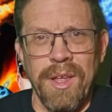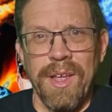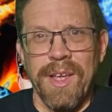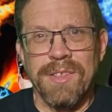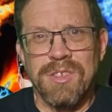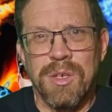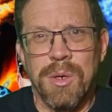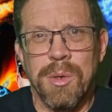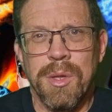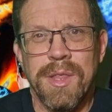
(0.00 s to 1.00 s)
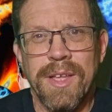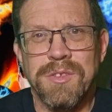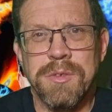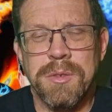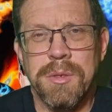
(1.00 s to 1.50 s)
And so
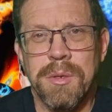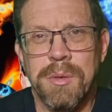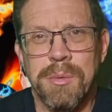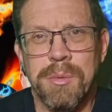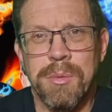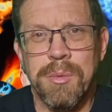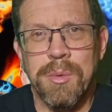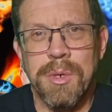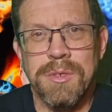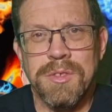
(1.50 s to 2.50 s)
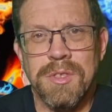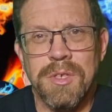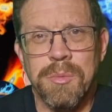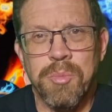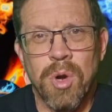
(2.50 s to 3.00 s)
that's was
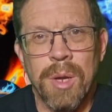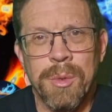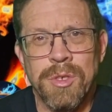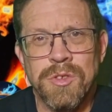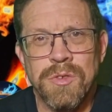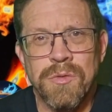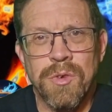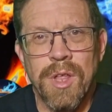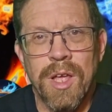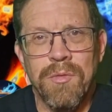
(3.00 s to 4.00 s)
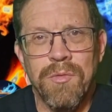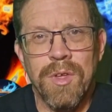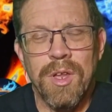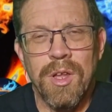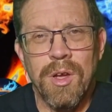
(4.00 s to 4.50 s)
the premise for that
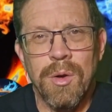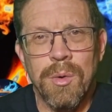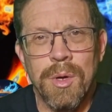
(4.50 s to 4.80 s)
video.